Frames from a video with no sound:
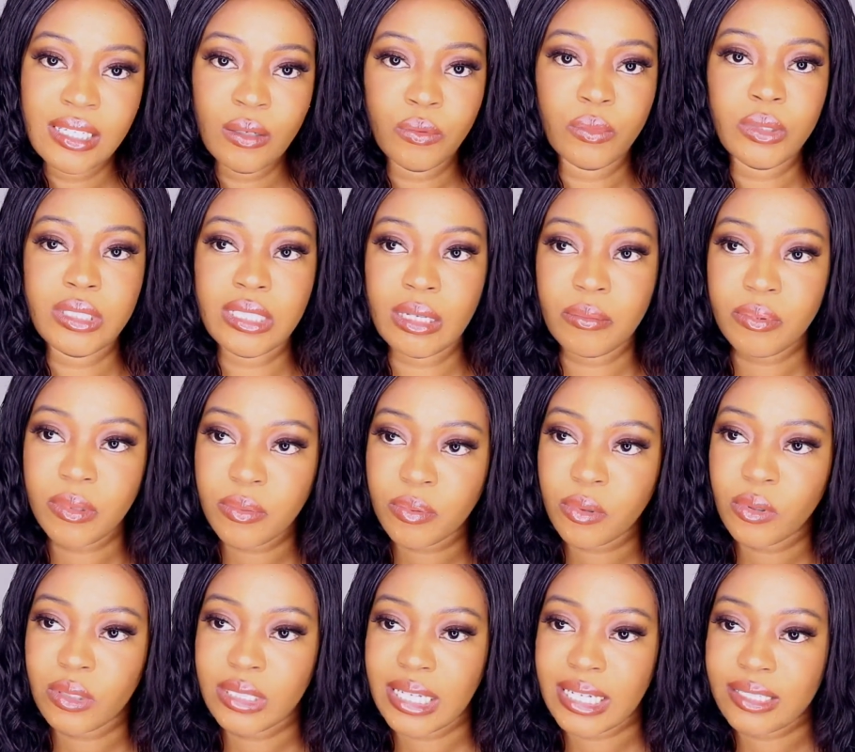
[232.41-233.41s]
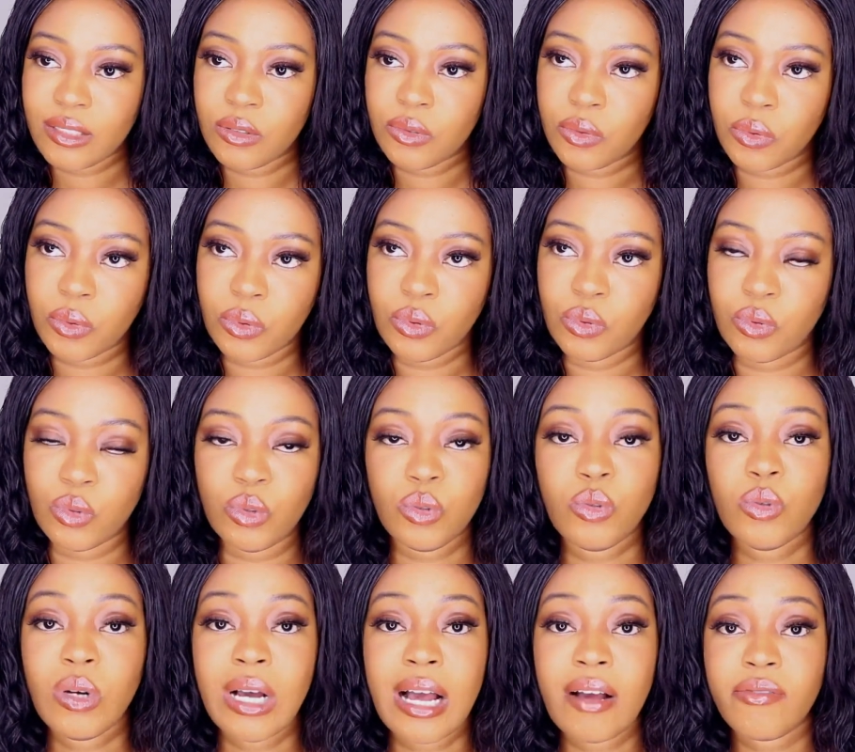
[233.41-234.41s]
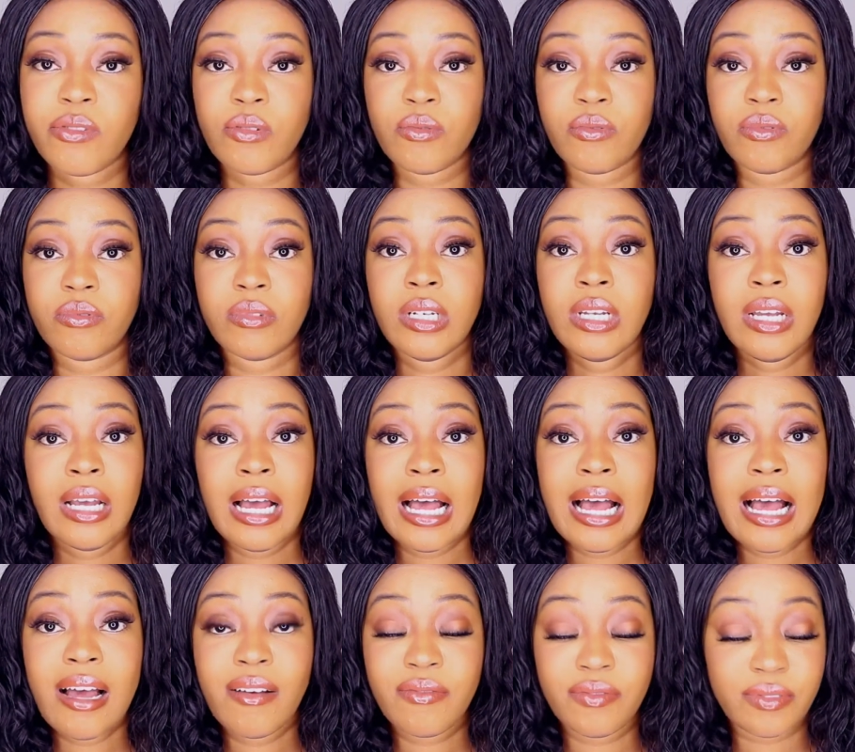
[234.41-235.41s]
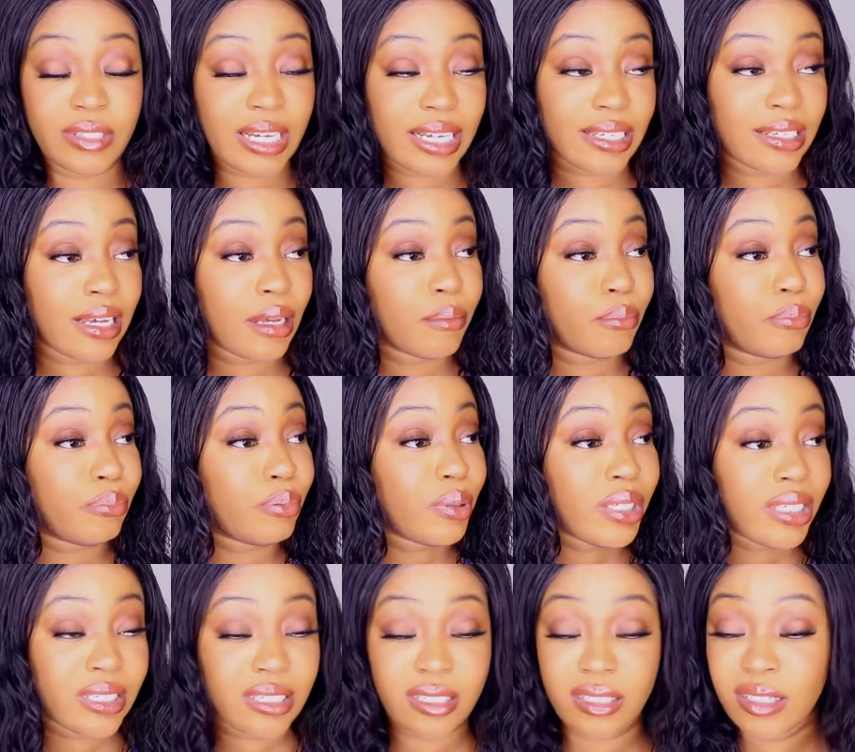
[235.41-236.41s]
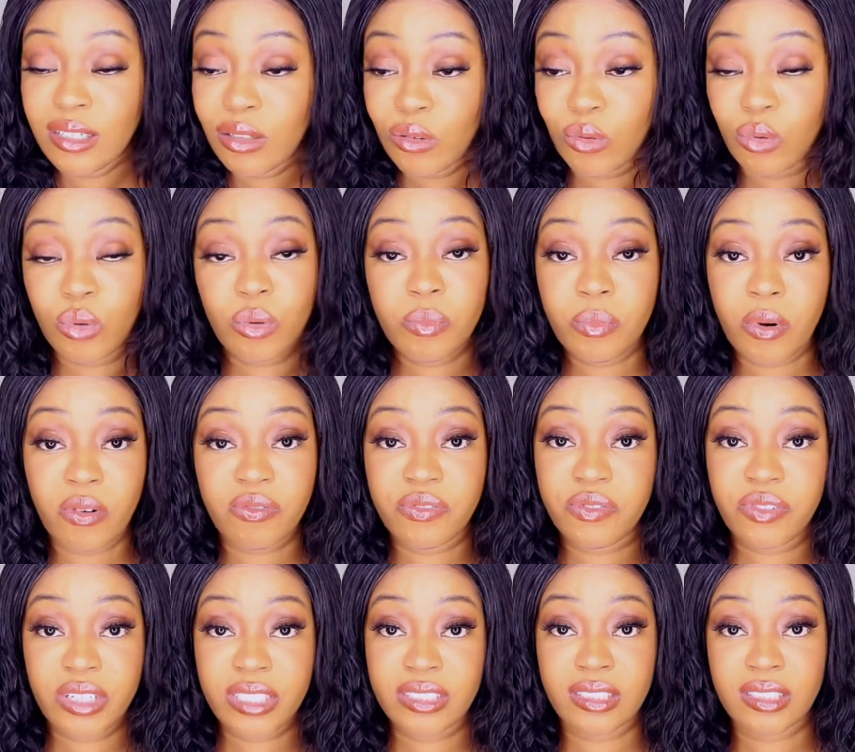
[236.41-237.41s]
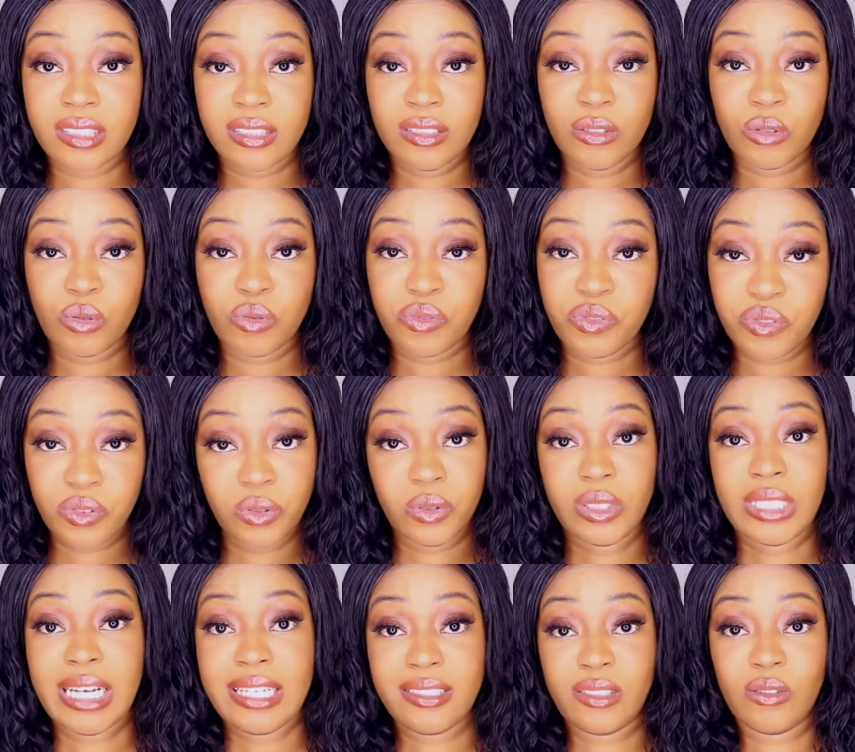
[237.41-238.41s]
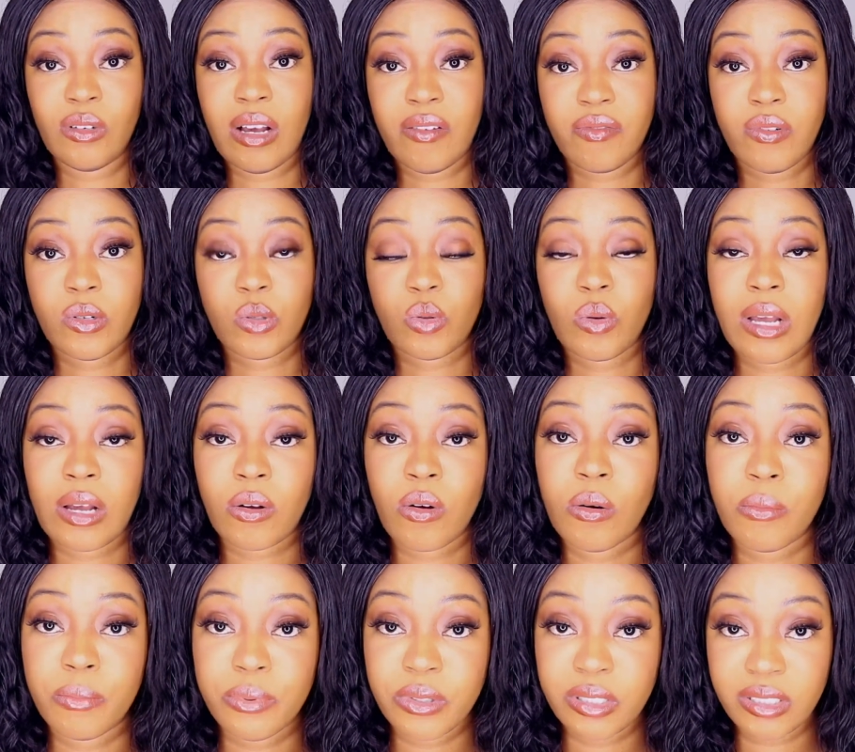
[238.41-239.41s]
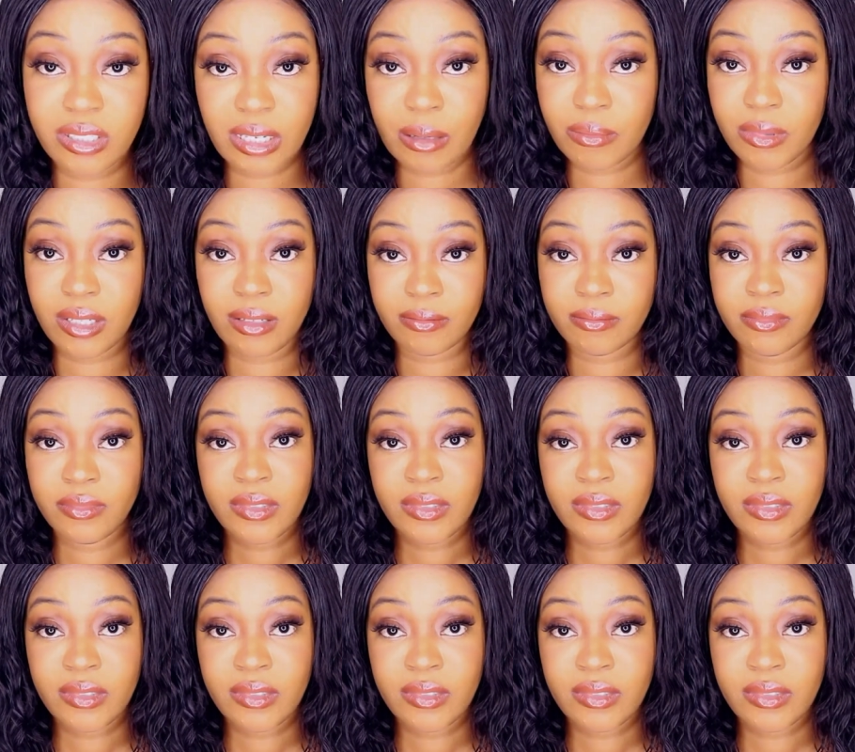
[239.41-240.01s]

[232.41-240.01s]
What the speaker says: With the people that know you. Do you have to have like a big group of friends to feel that you have also accomplished something?